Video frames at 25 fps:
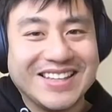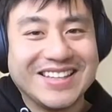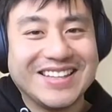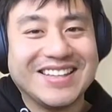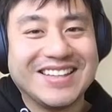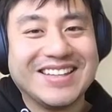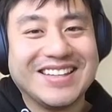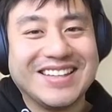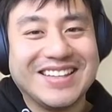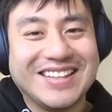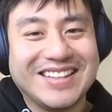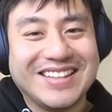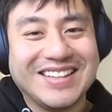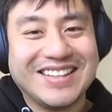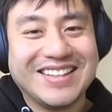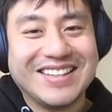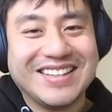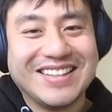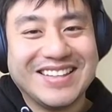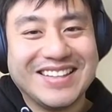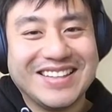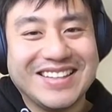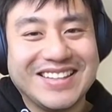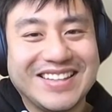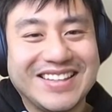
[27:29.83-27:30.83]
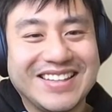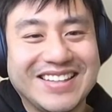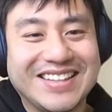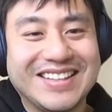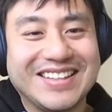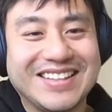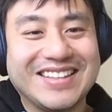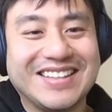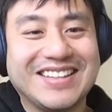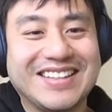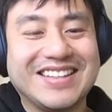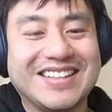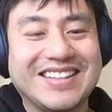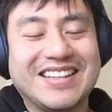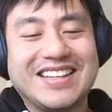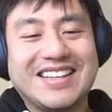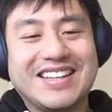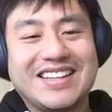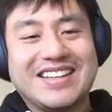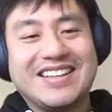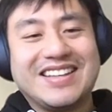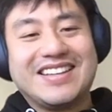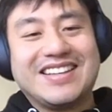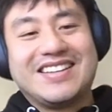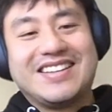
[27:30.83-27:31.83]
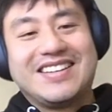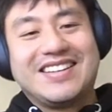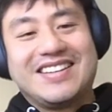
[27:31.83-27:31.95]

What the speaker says: various ways. I don't know,